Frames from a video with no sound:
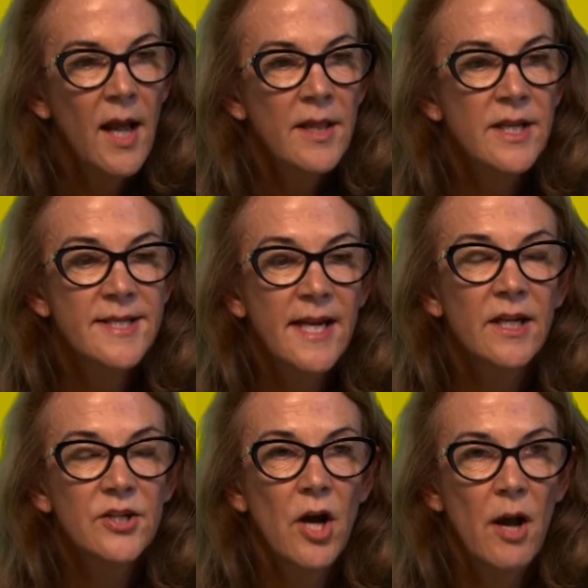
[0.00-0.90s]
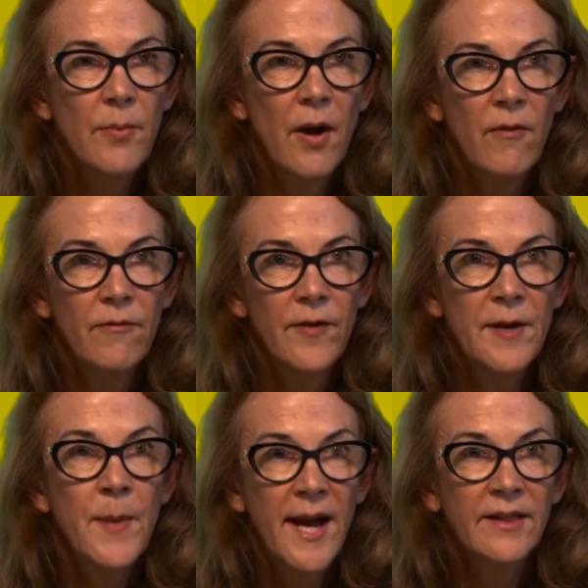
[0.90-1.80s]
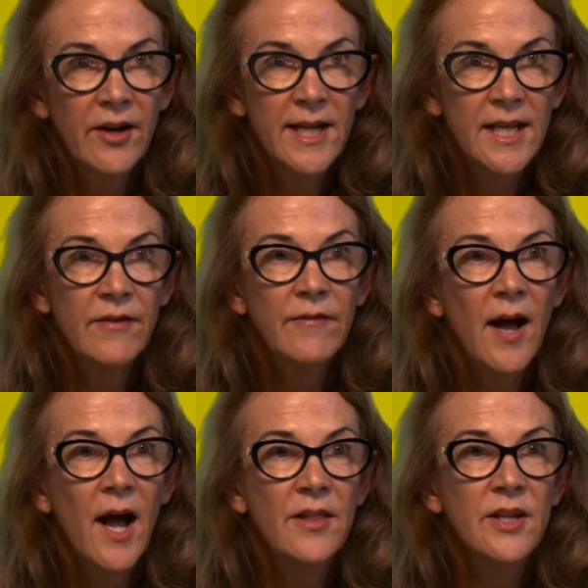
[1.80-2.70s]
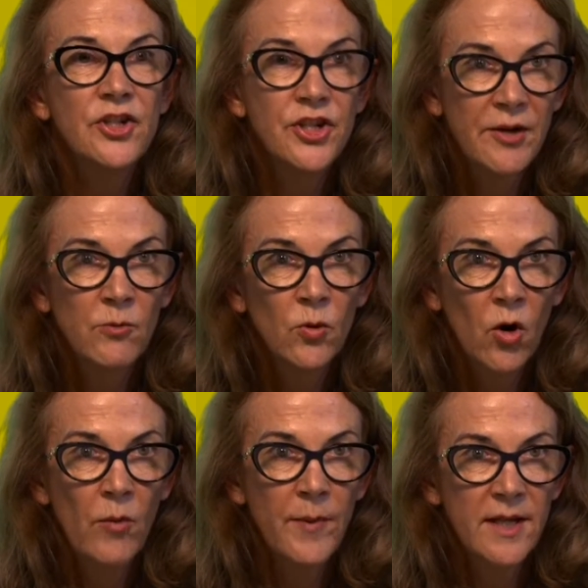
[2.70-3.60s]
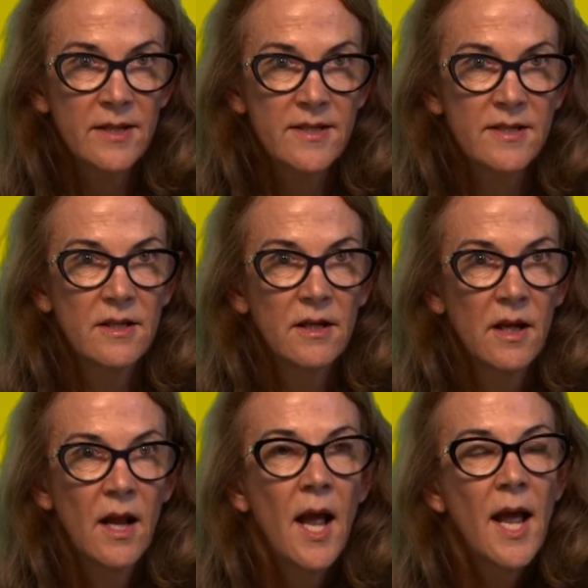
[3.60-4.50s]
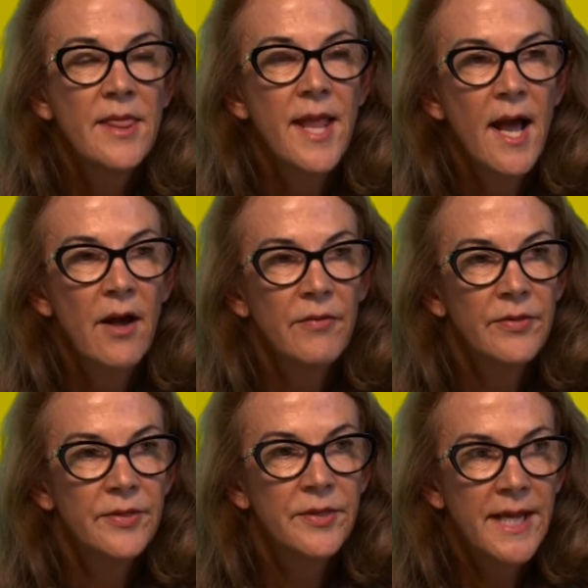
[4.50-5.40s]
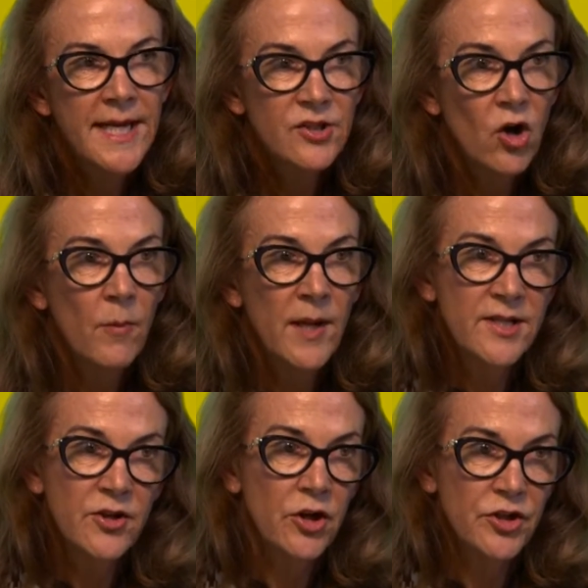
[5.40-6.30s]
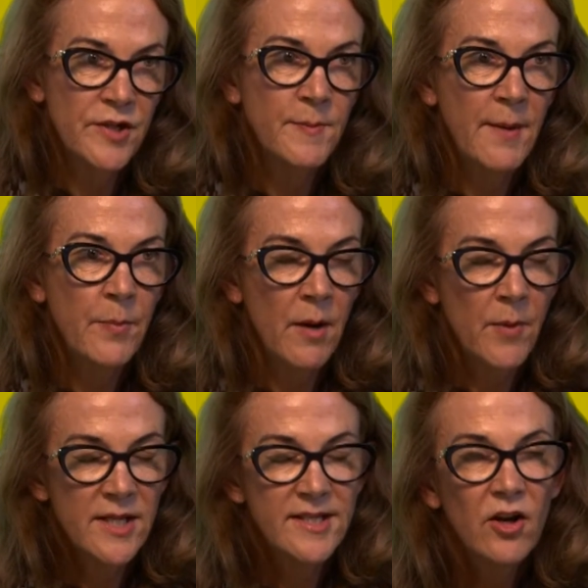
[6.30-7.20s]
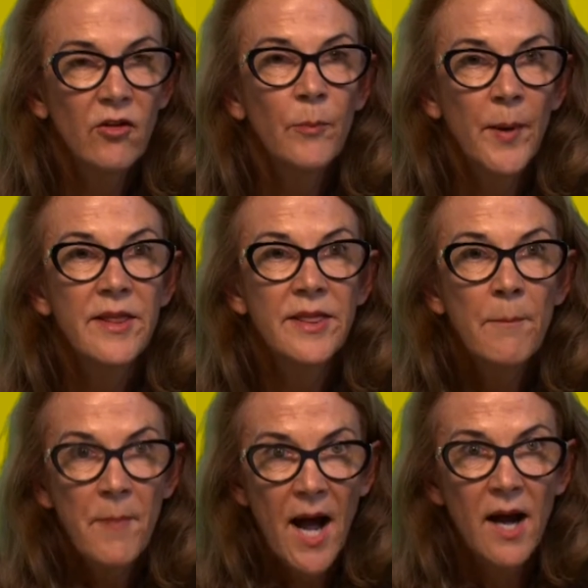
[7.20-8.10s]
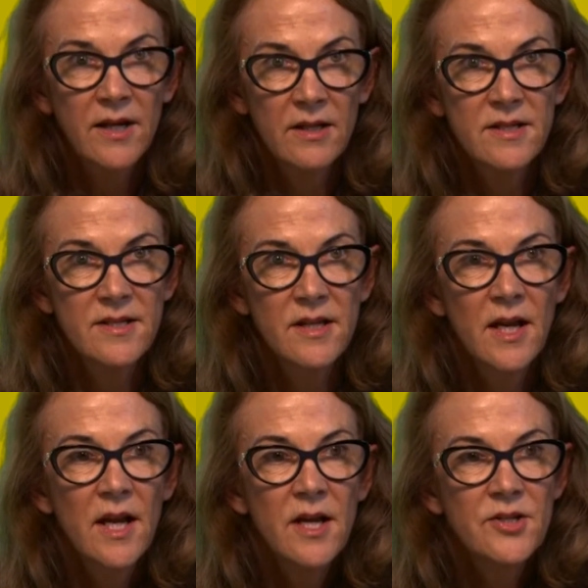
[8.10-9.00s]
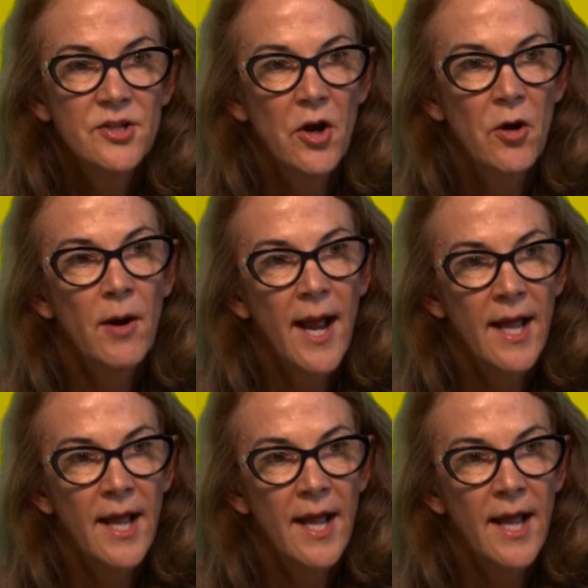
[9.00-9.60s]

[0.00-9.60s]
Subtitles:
The second type of feedback that I give are the general comments. Now, these comments are not just made by myself, but the markers. So